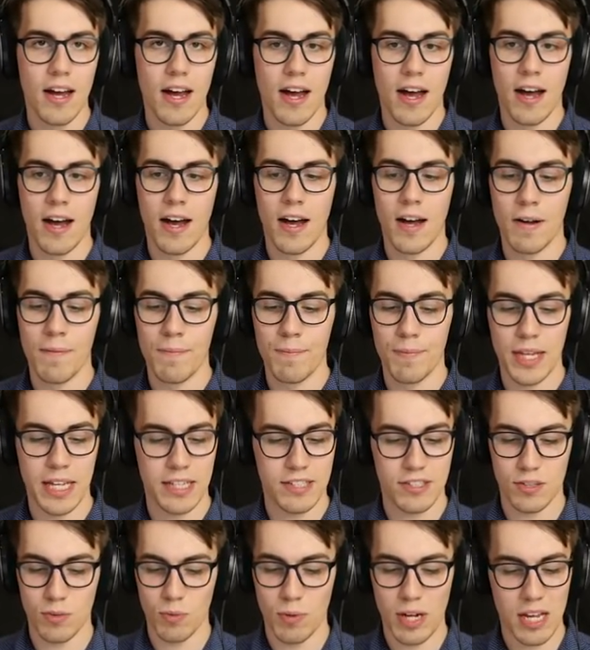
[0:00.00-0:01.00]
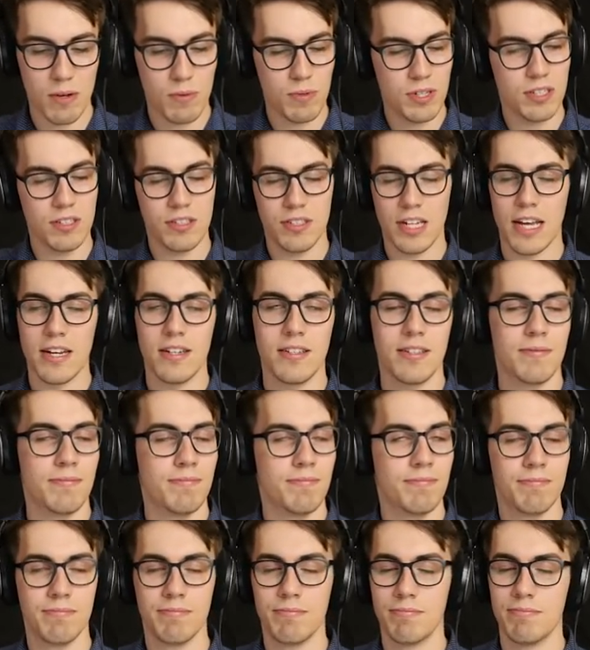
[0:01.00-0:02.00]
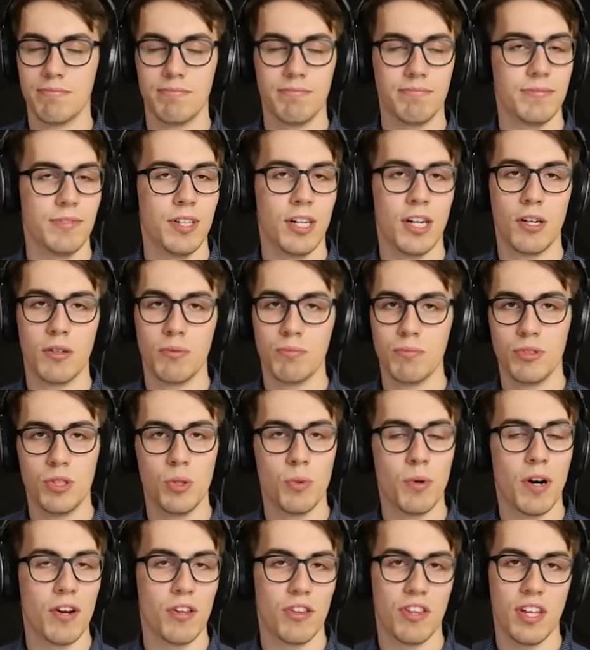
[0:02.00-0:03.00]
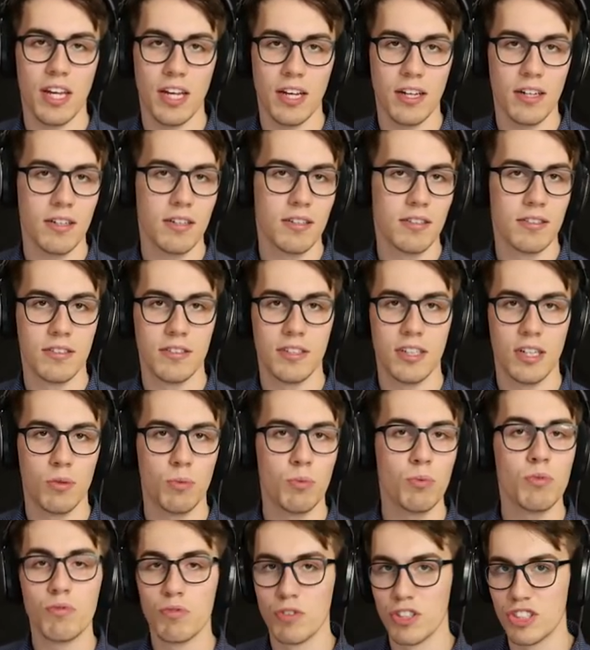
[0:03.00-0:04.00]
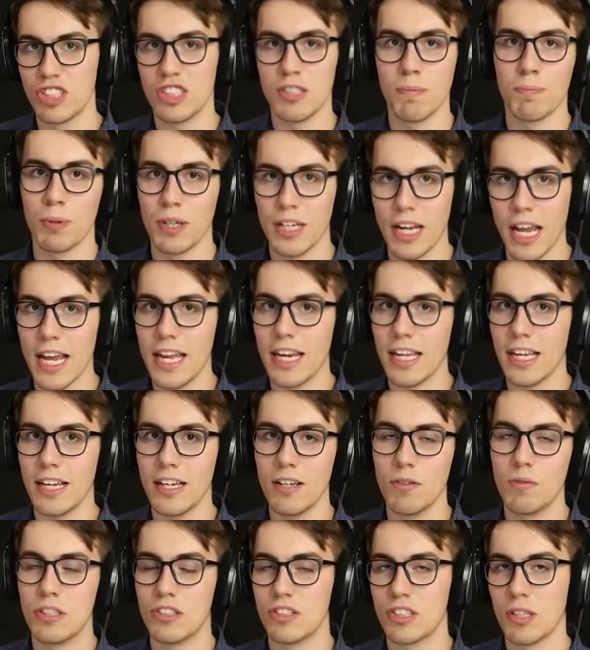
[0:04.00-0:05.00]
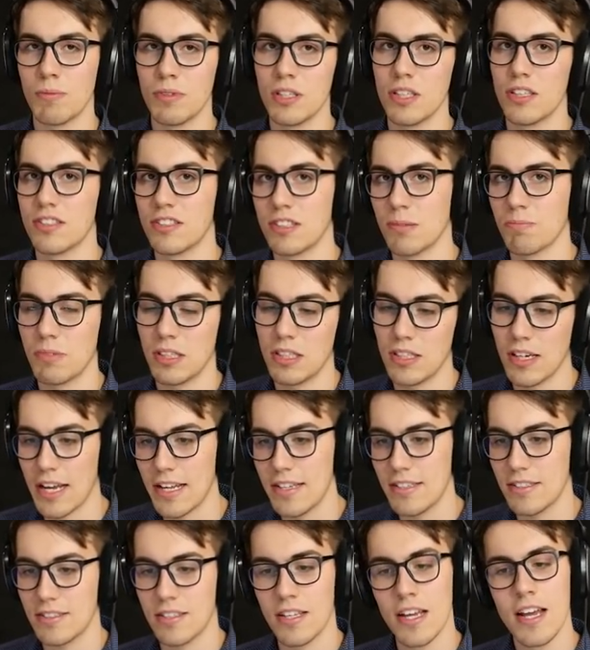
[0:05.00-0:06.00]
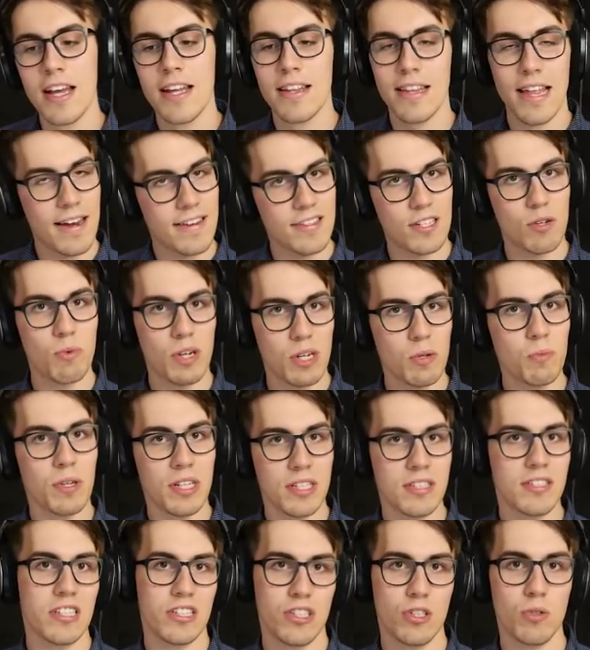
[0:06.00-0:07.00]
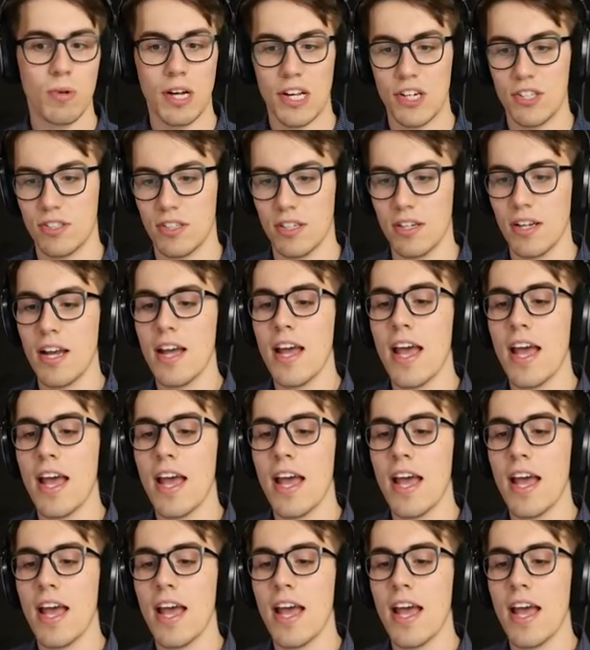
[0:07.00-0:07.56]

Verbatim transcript: Um, that's the way we tend to, you know, do our thing, you know, reciprocating when someone does something nice. That is a win-win situation.